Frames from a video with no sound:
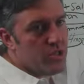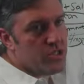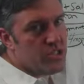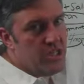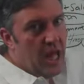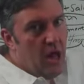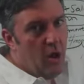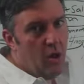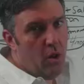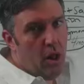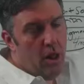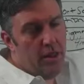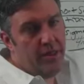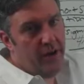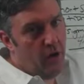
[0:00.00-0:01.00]

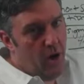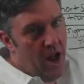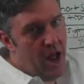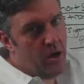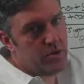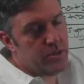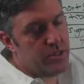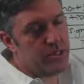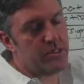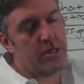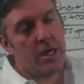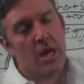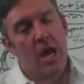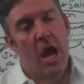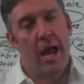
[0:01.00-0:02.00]
sell their
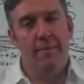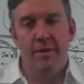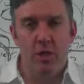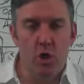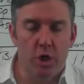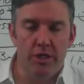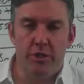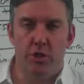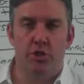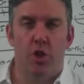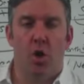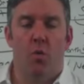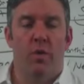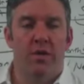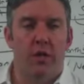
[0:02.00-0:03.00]
houses. I mean, you can just
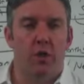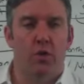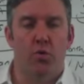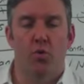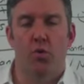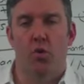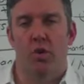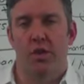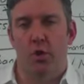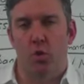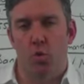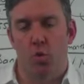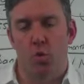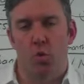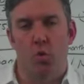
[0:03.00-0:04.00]
go into Google and
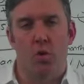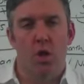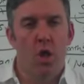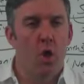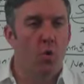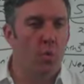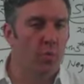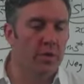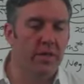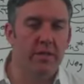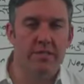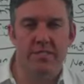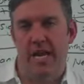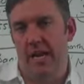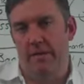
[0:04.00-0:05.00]
Google real
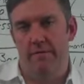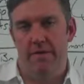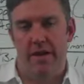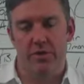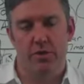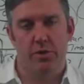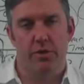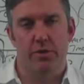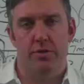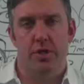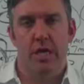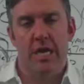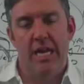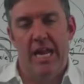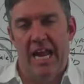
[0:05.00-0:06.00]
estate
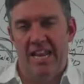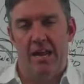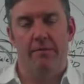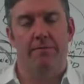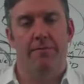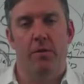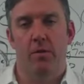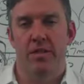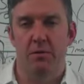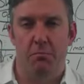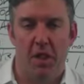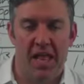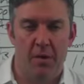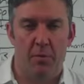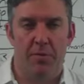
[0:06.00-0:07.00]
investors and then fill in the
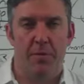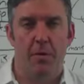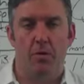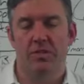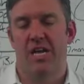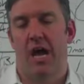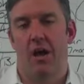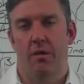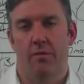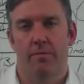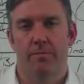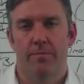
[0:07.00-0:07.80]
blank with your town.